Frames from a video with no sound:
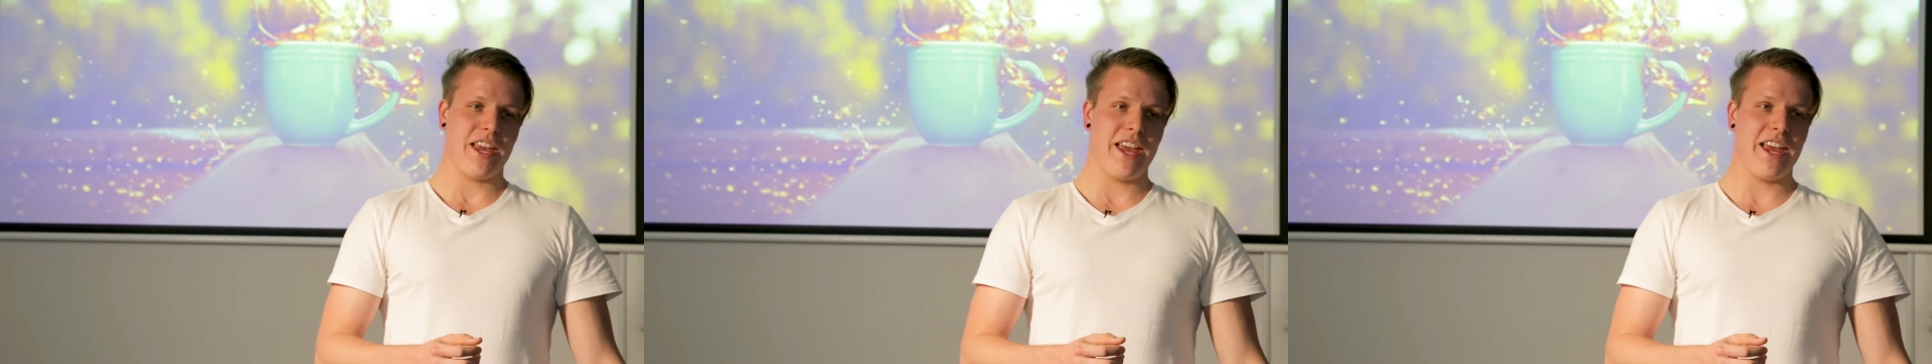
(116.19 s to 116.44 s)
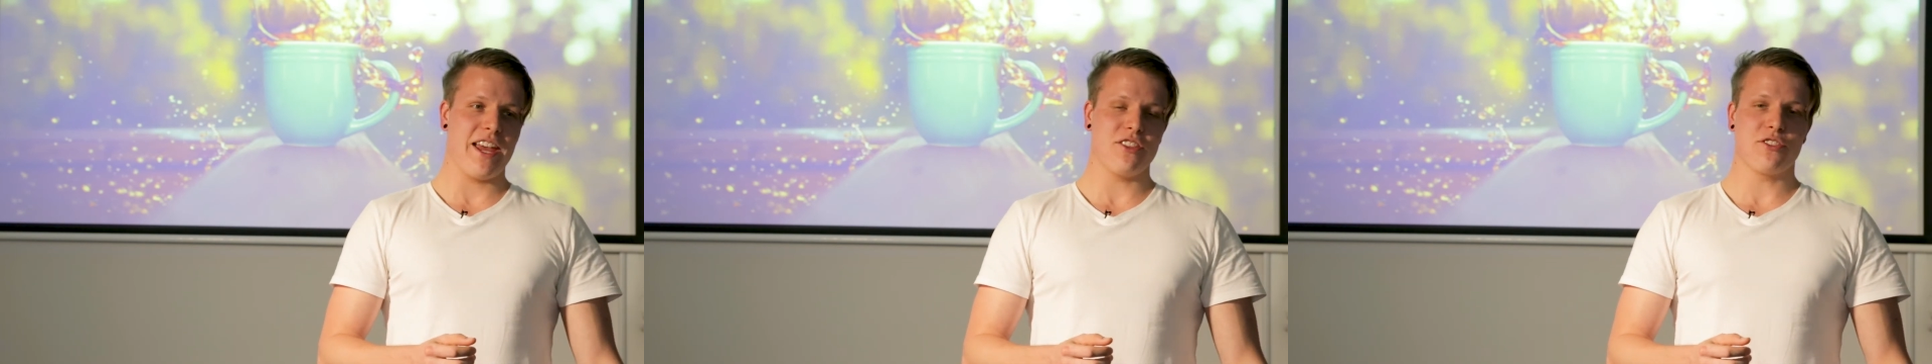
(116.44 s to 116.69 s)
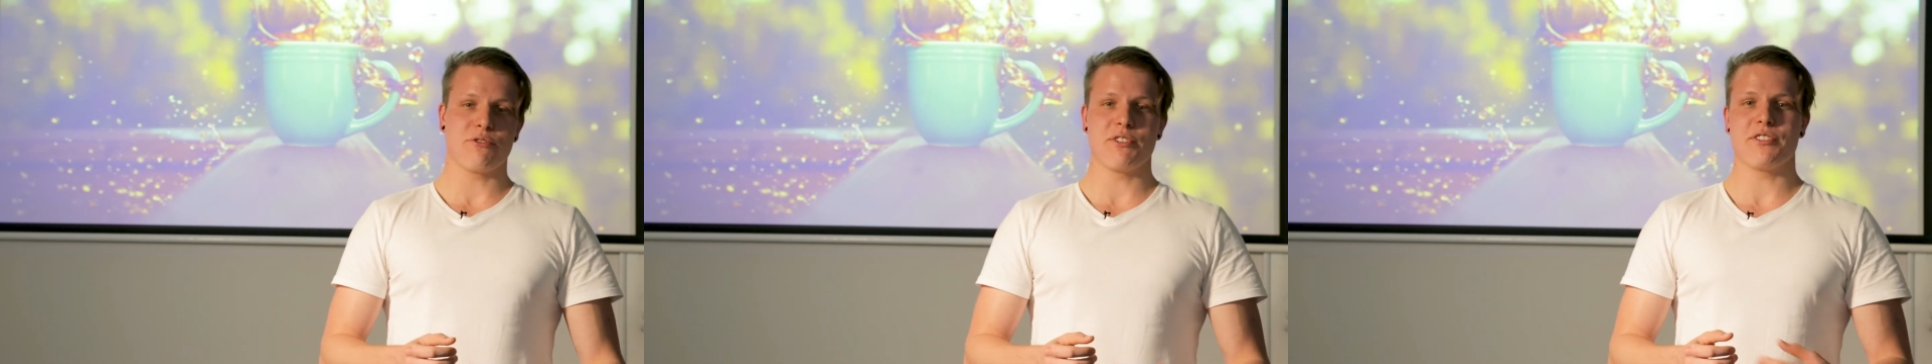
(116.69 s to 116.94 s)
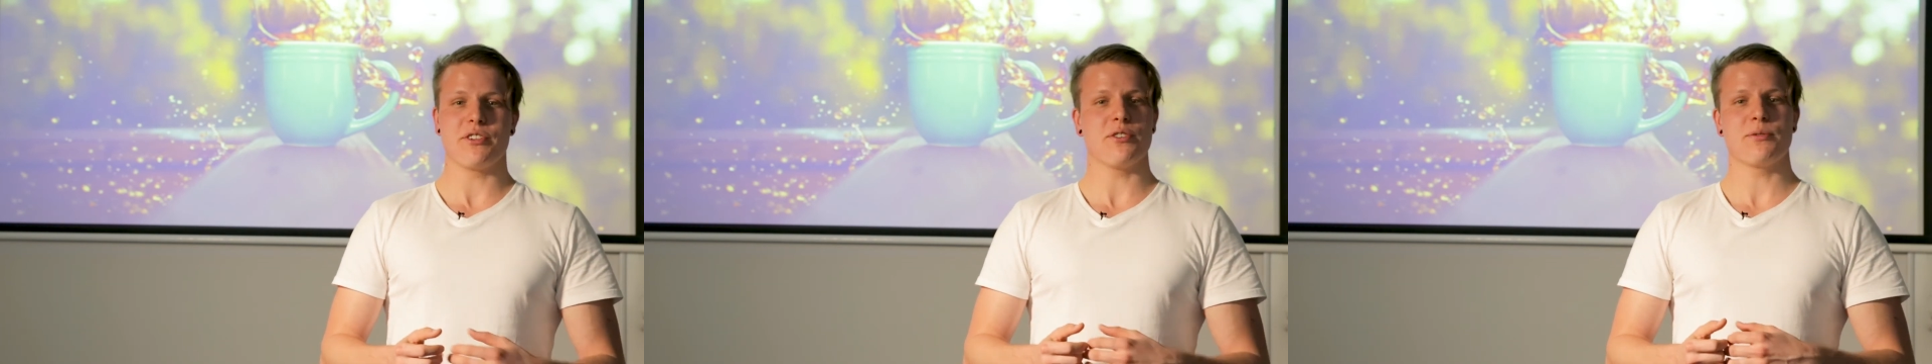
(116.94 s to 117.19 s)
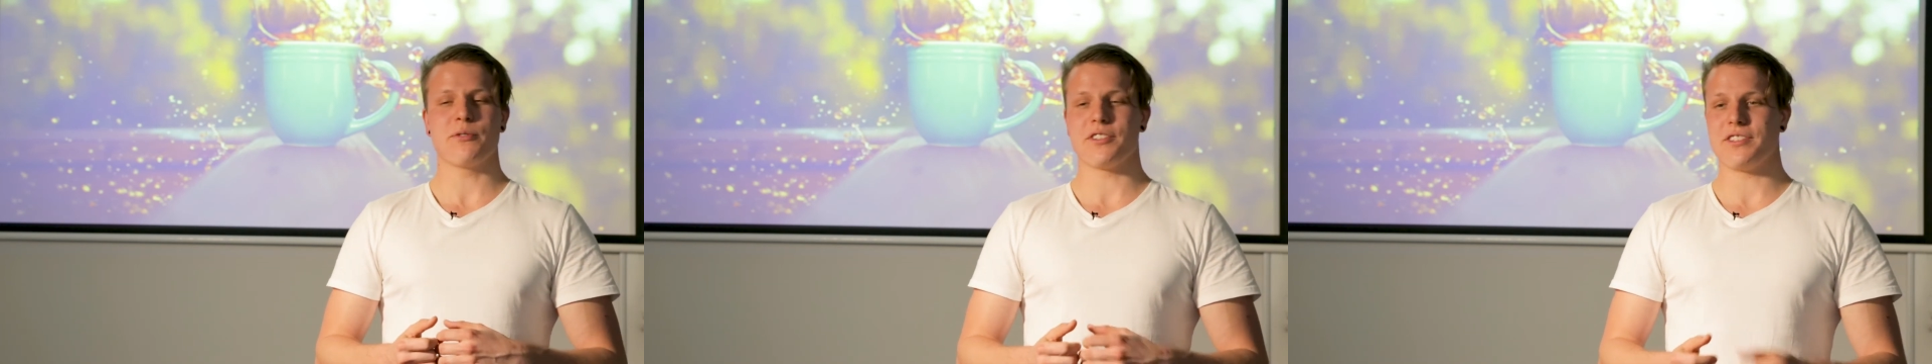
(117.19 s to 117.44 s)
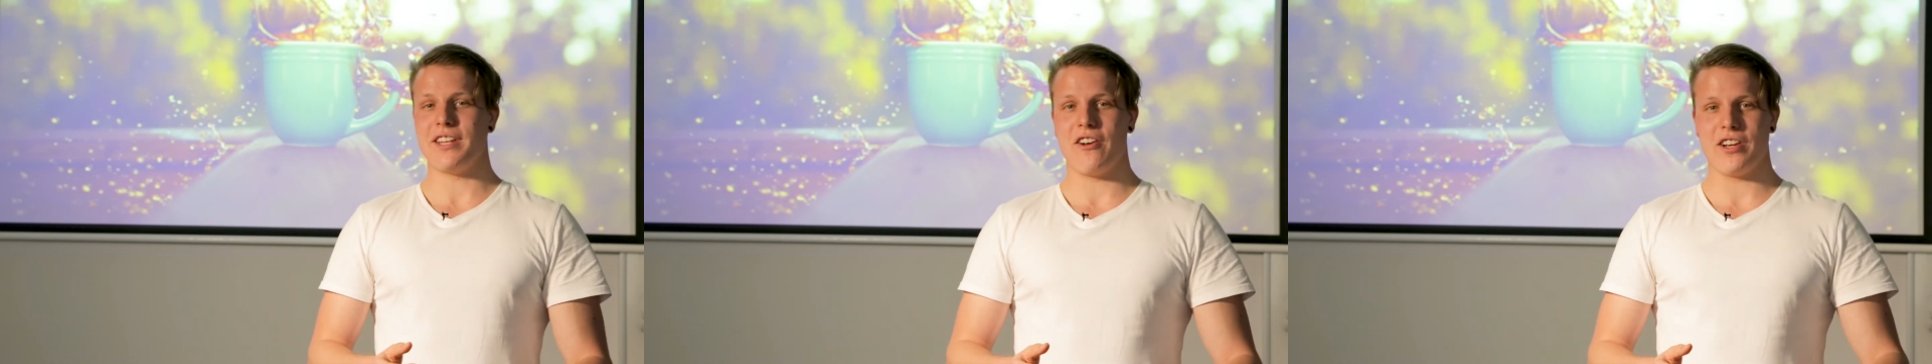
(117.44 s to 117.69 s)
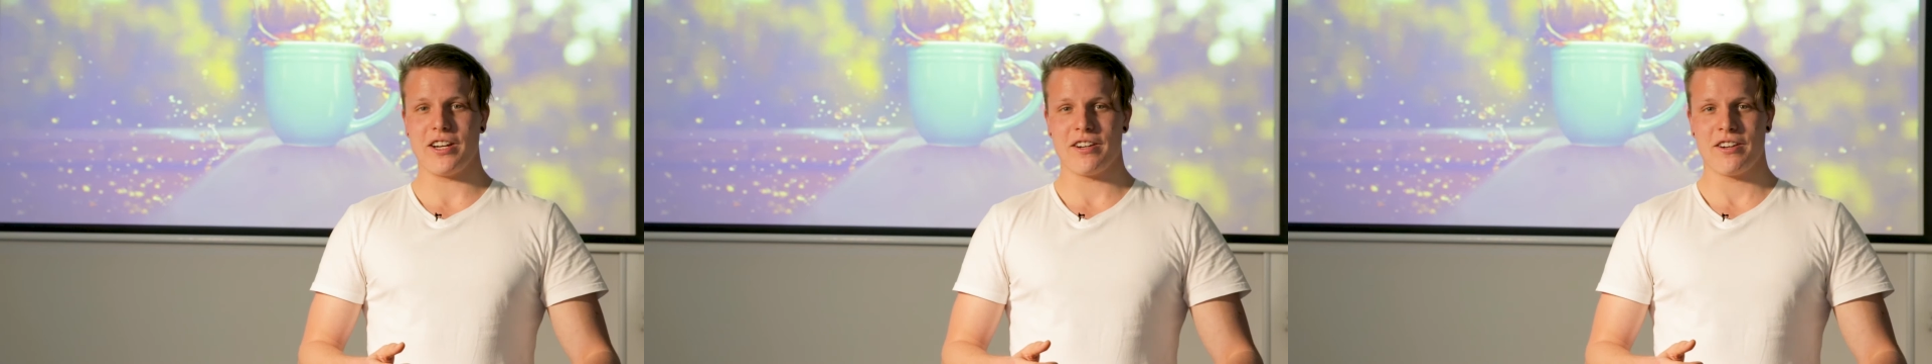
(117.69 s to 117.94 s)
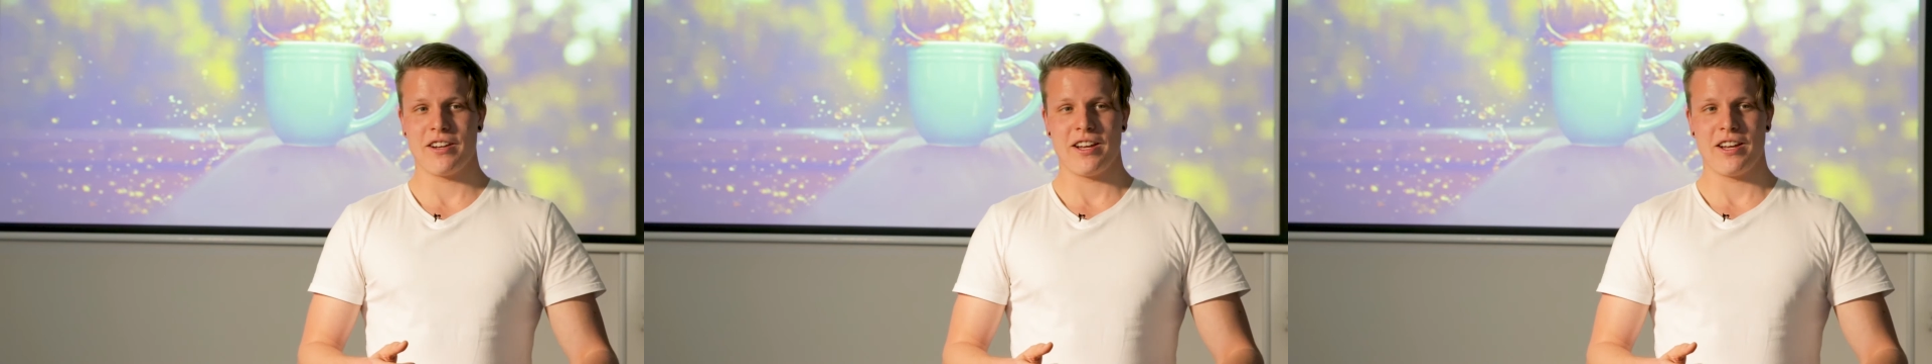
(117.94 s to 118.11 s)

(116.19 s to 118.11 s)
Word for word: and the results were astounding.